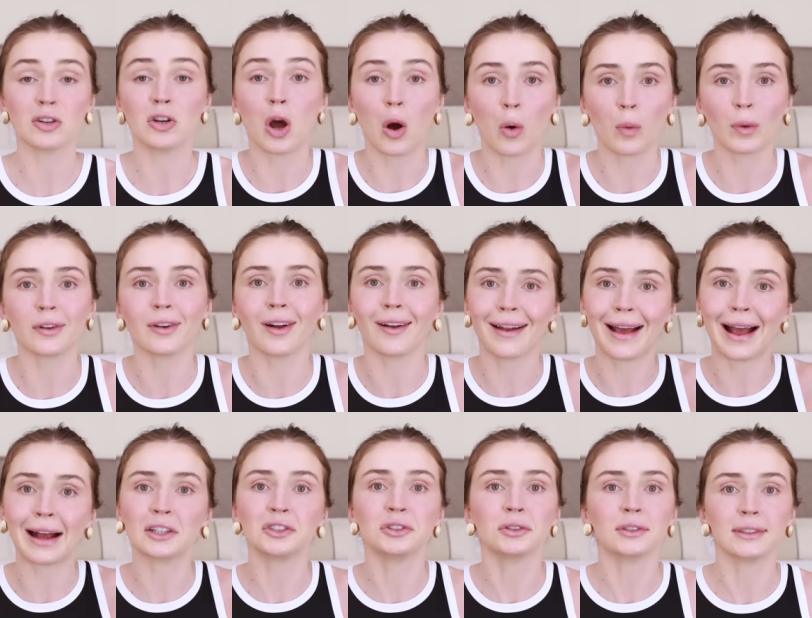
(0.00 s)
no, we're not
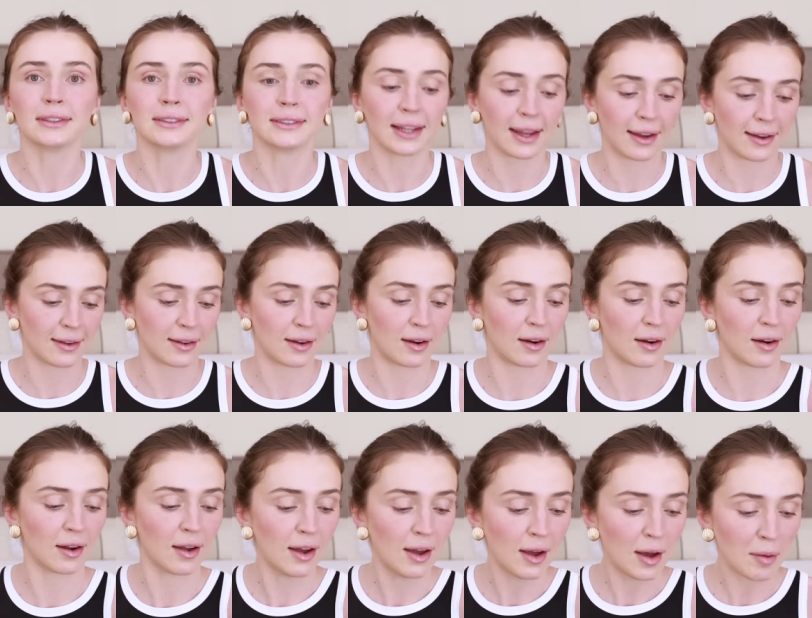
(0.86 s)
actually staying
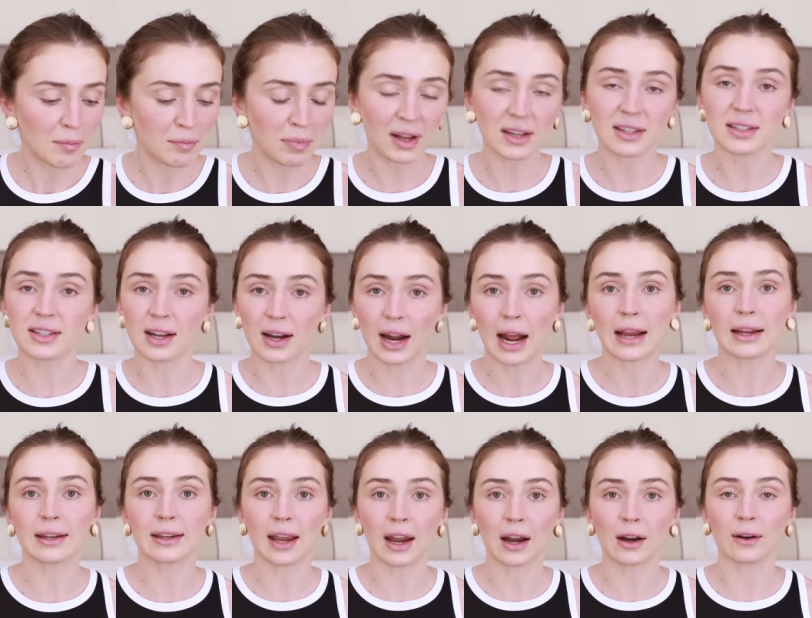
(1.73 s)
here. But did
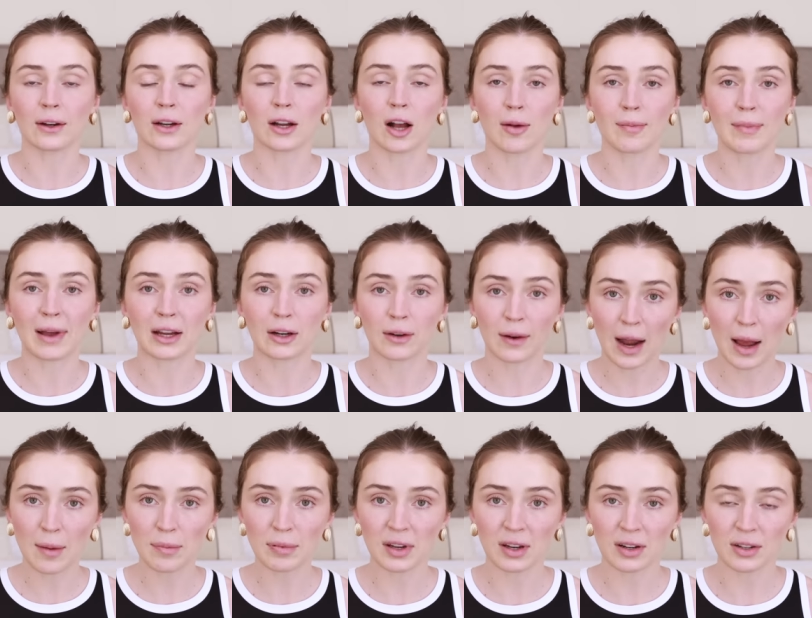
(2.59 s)
I carry all my
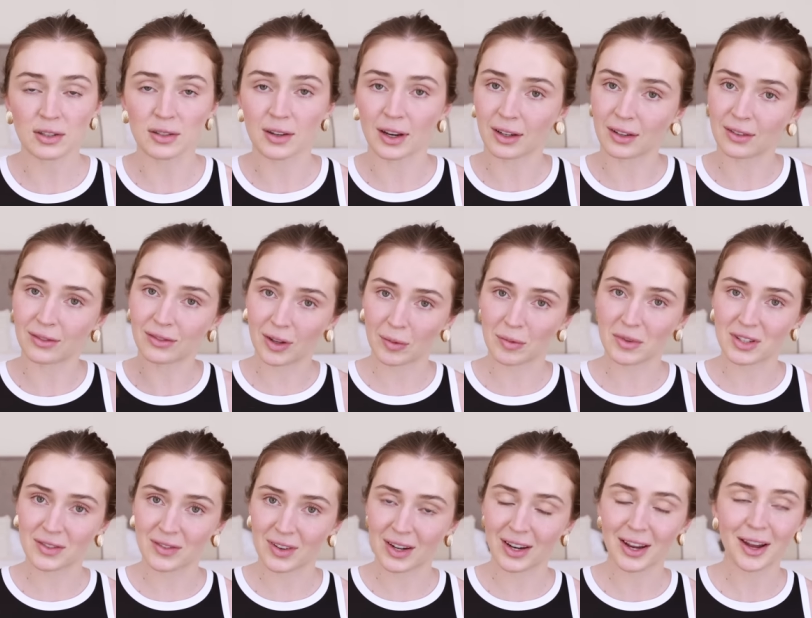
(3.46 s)
crap here so I could film
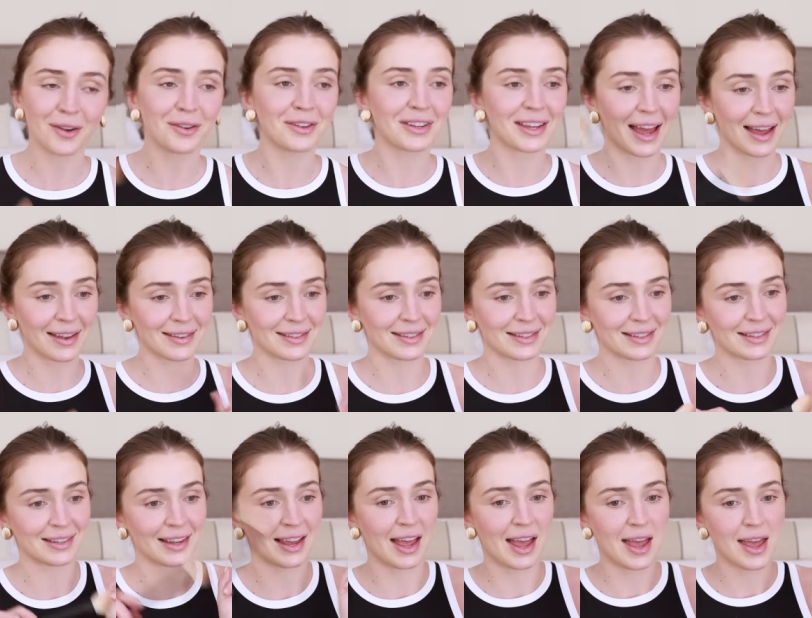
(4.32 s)
this video?
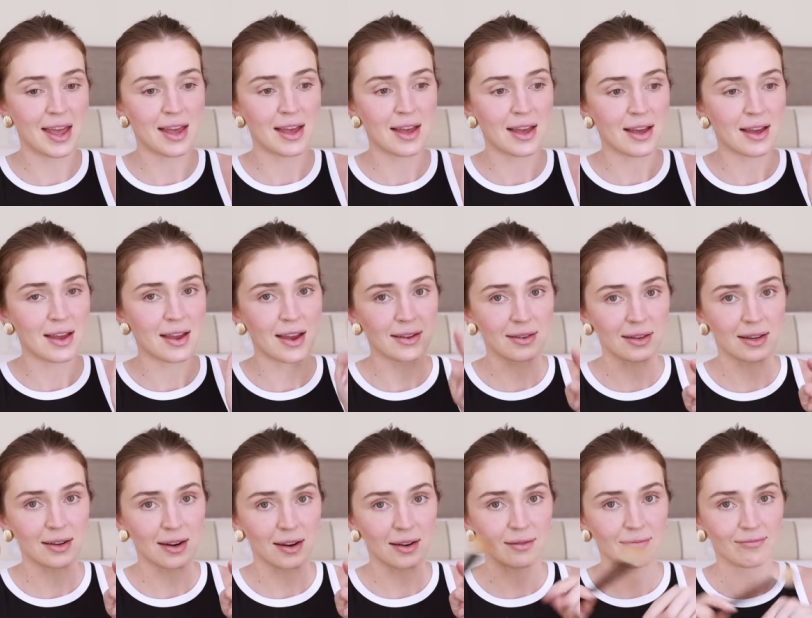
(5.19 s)
Yes
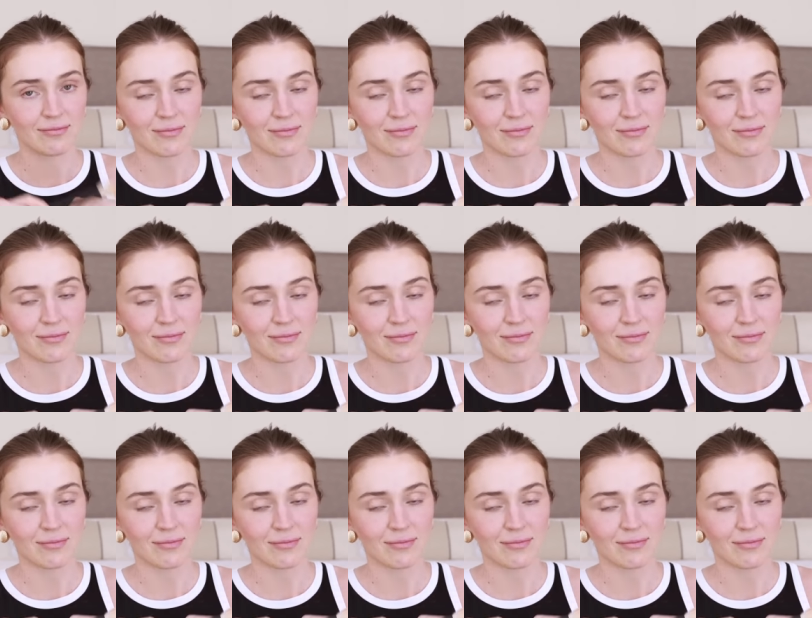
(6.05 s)
I did.